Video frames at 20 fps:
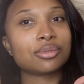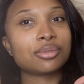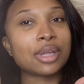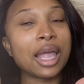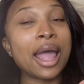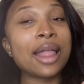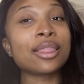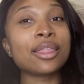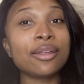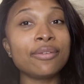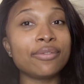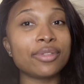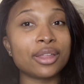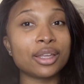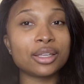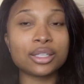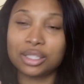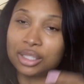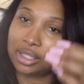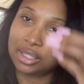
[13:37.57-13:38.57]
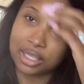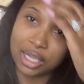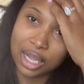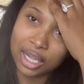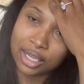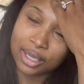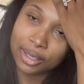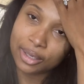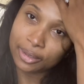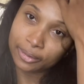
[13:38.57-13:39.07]
I love this.
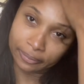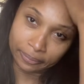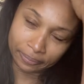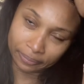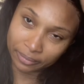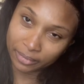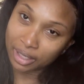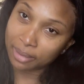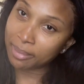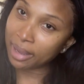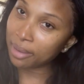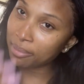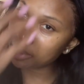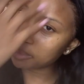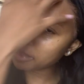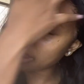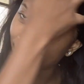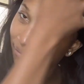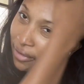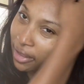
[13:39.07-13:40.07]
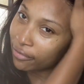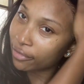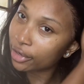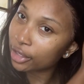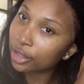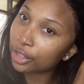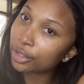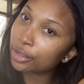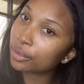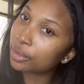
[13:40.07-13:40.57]
It might be my favorite
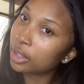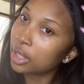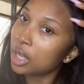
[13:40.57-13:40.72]
glue,